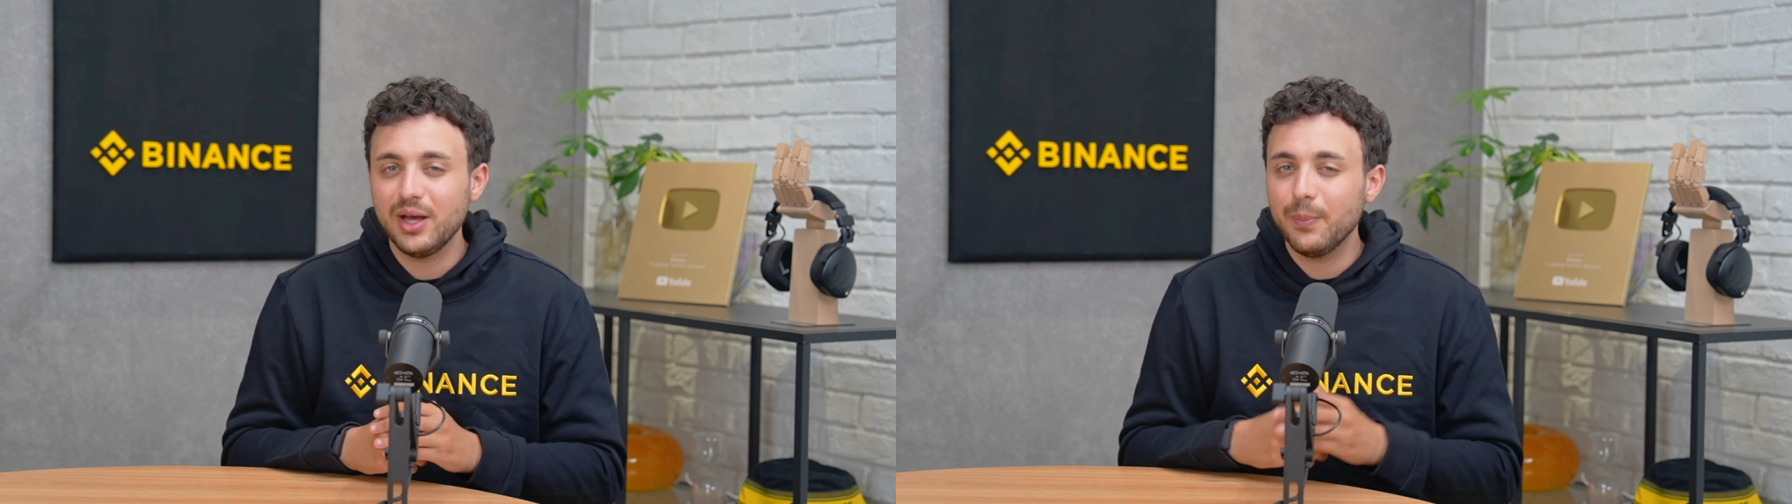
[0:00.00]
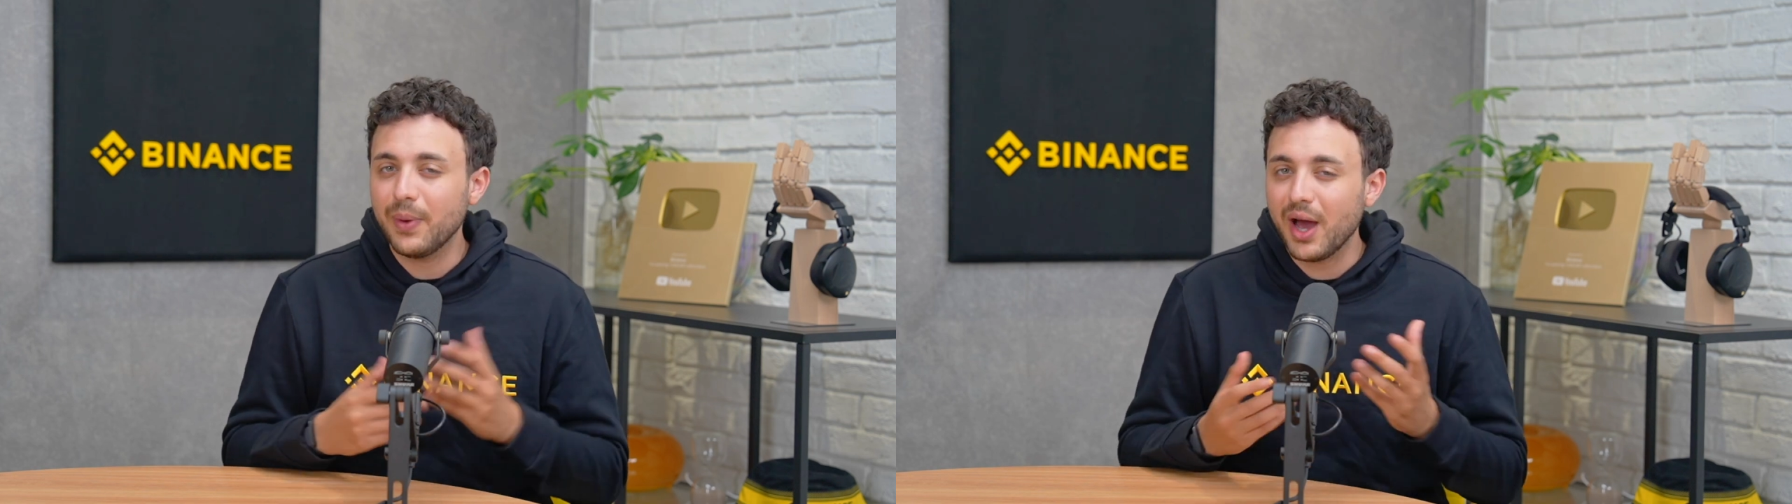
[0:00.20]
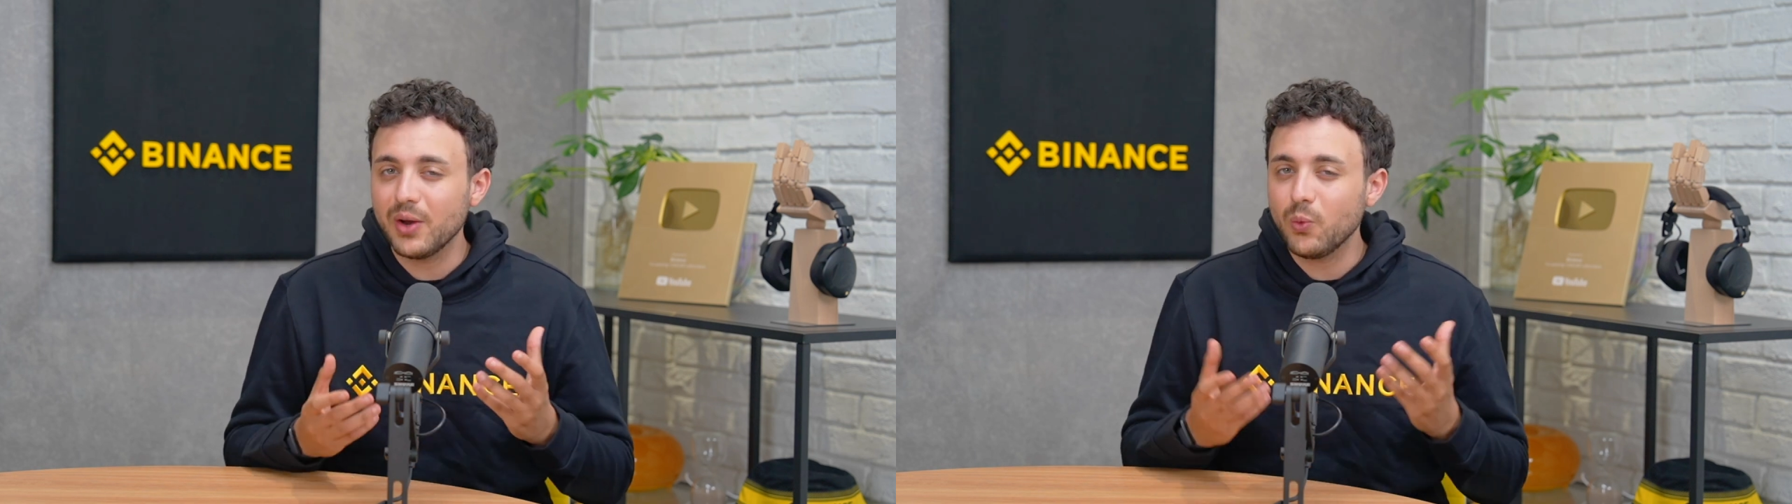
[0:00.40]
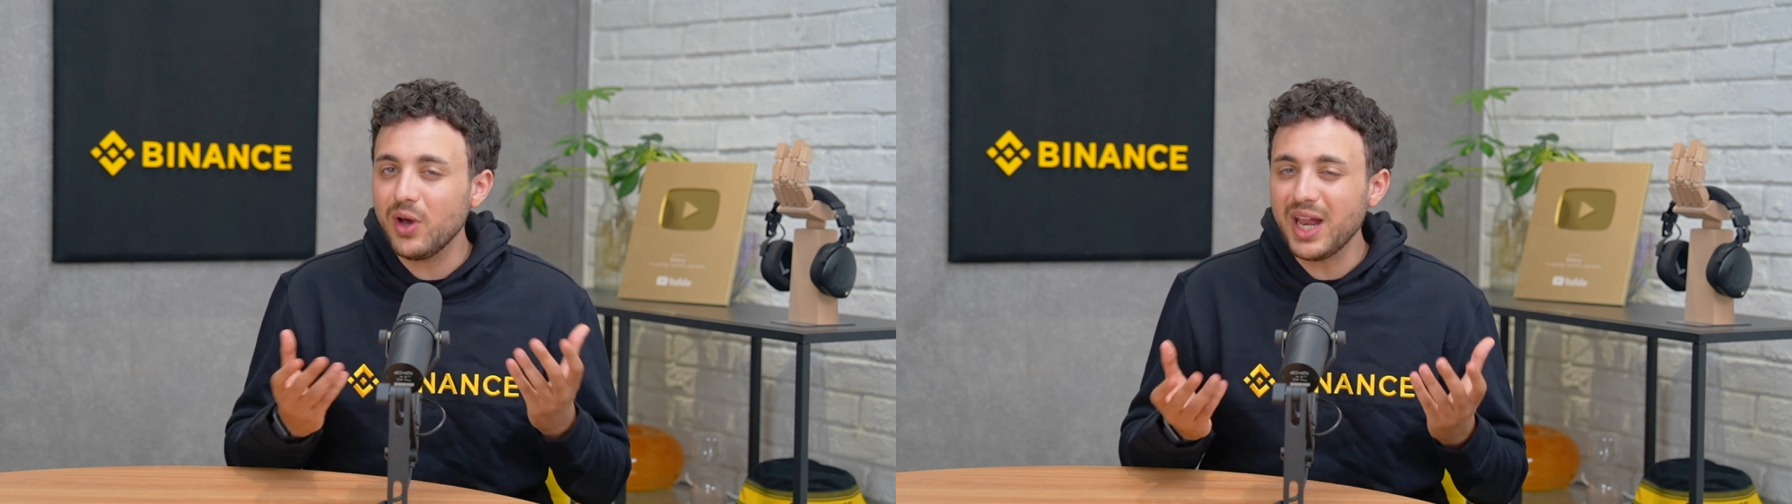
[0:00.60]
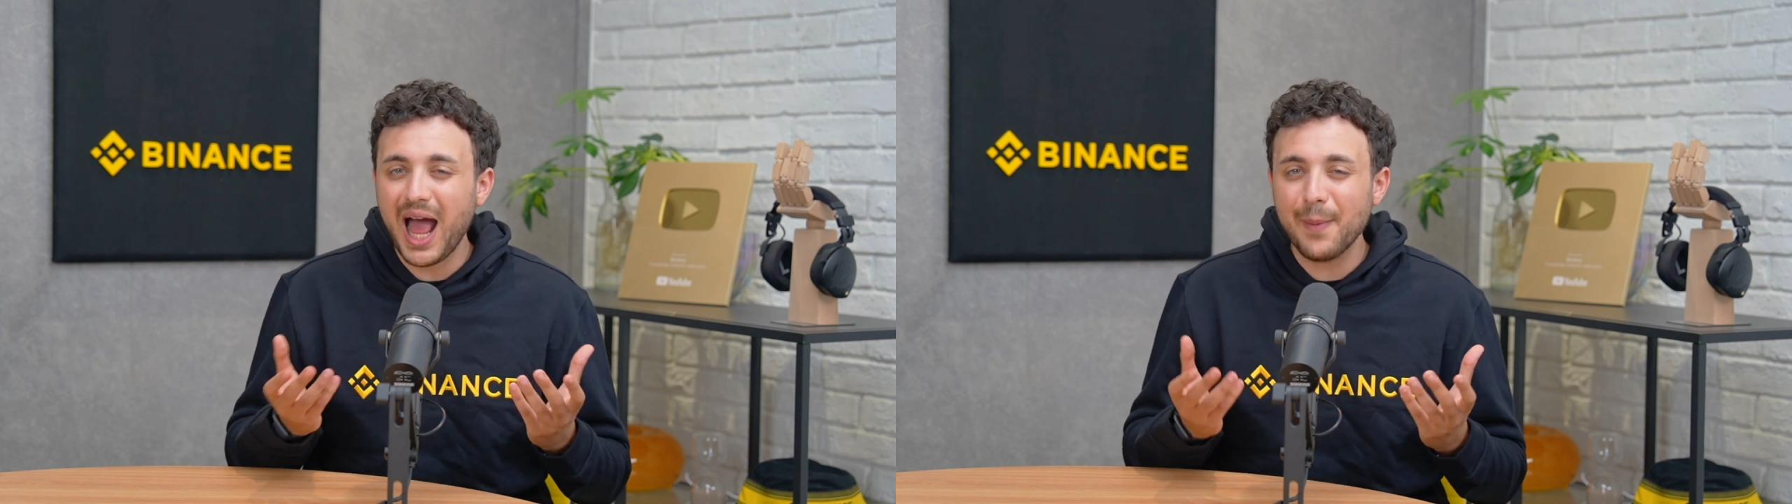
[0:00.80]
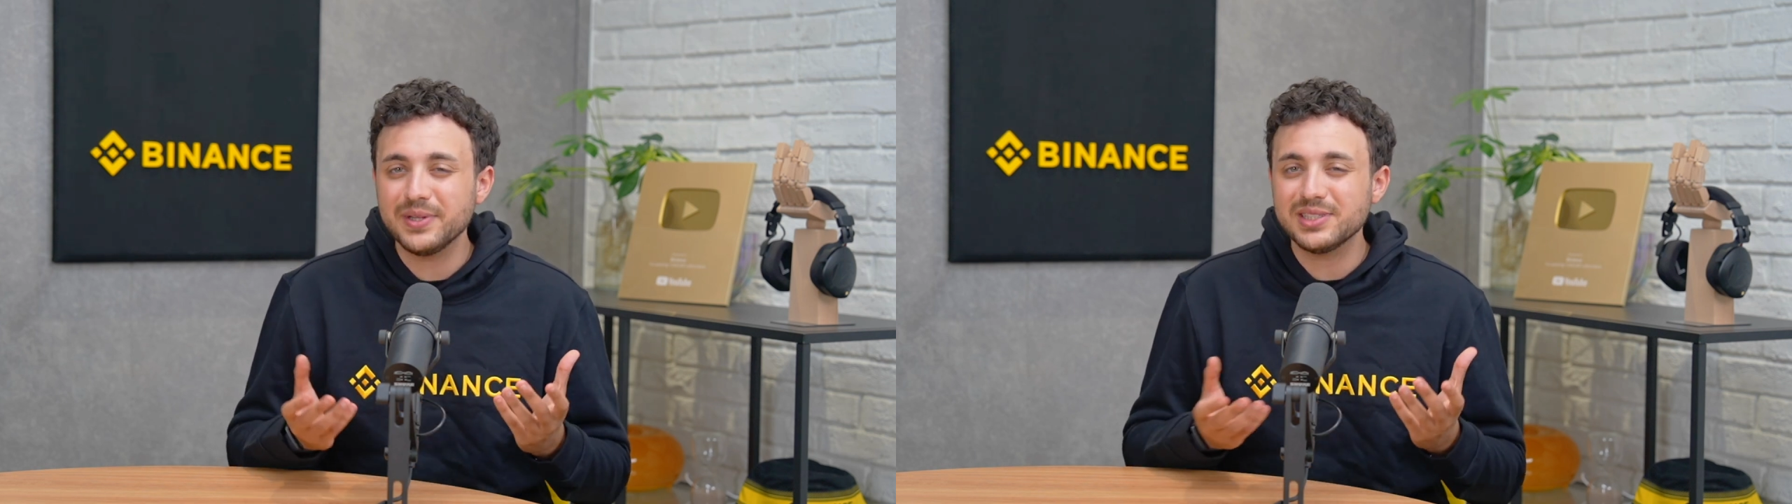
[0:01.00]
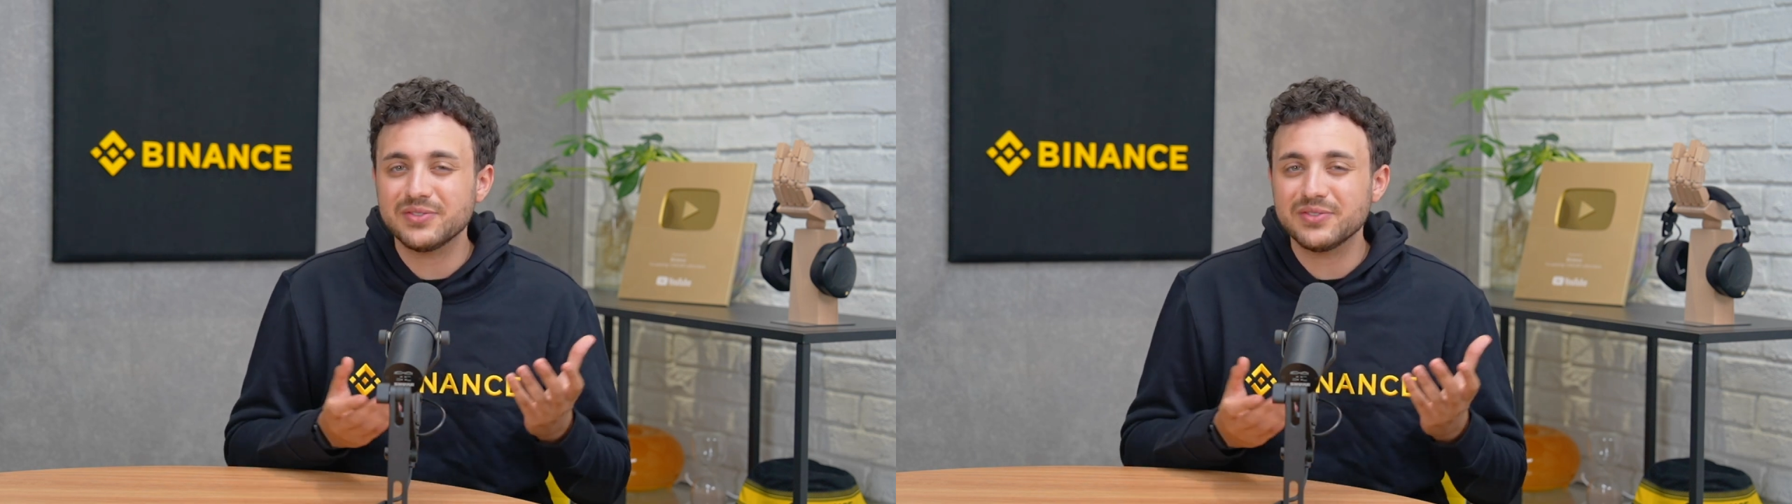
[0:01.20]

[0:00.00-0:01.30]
But what happens